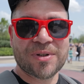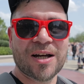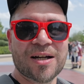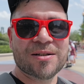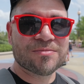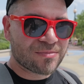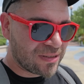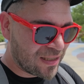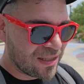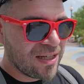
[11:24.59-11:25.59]

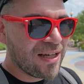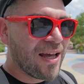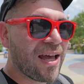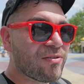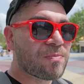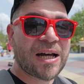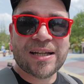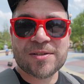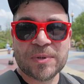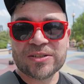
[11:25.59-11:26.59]
having
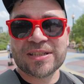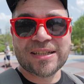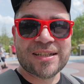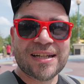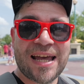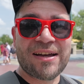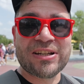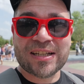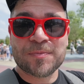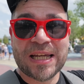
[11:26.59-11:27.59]
bias built in and
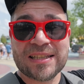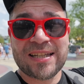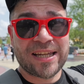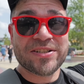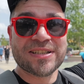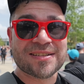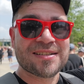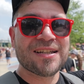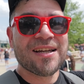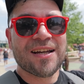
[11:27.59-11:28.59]
having
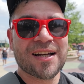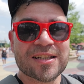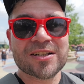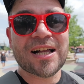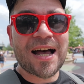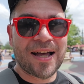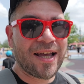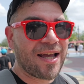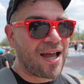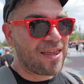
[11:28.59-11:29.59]
expectations a little
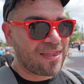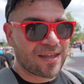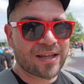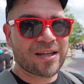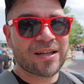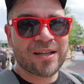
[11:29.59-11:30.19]
high, I think.